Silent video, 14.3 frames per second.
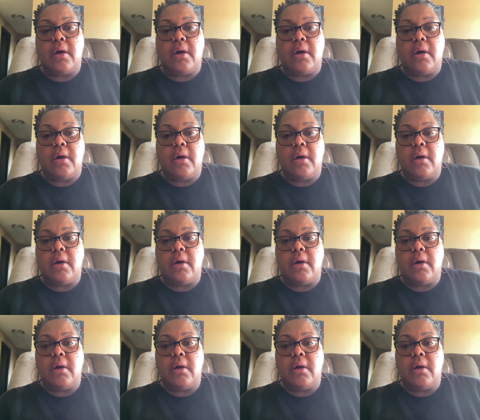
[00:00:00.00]

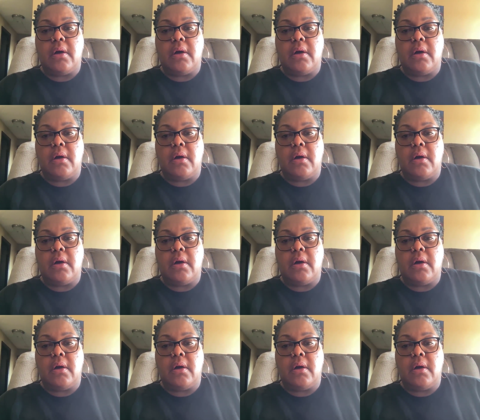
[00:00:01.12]

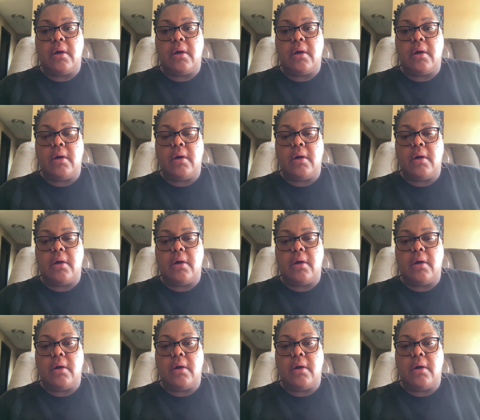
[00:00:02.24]

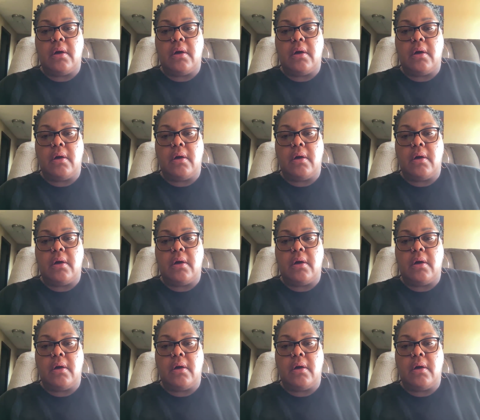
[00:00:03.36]
(no one is talking)